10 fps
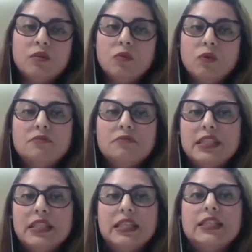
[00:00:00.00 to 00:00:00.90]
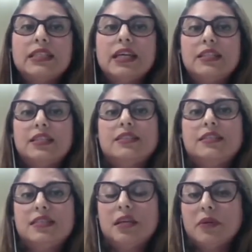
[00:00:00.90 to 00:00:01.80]
What we think that it
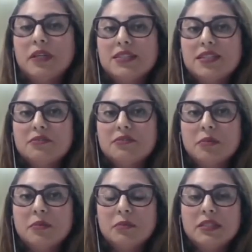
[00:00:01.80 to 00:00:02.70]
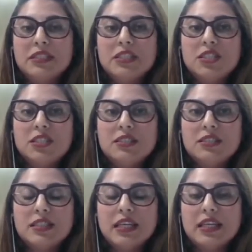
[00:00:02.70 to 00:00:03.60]
separates us from
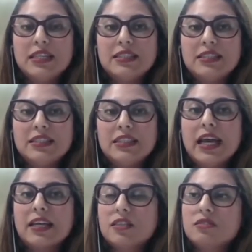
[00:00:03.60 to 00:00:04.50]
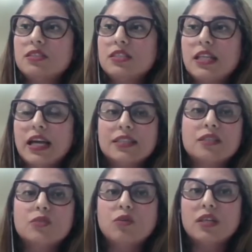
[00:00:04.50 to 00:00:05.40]
competitions is the accuracy and the
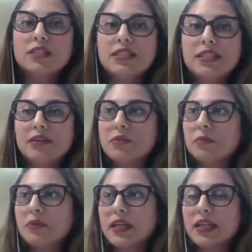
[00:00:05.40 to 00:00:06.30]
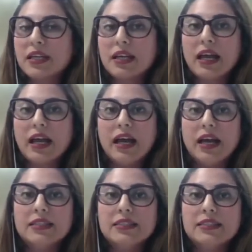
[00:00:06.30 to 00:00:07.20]
quality that we bring.
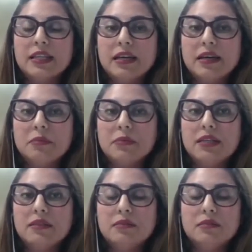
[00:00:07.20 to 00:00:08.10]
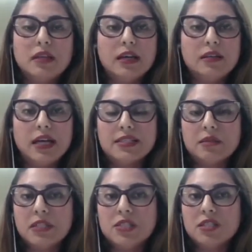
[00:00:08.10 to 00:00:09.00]
And as I
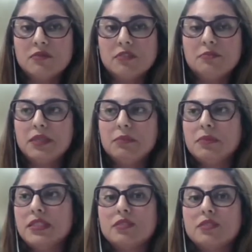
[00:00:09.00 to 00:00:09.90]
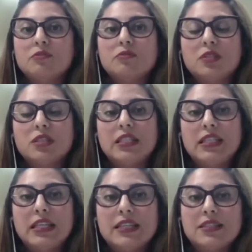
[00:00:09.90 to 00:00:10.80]
mentioned, we have been in business for 40
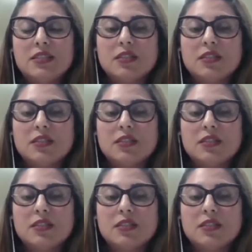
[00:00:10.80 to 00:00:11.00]
years.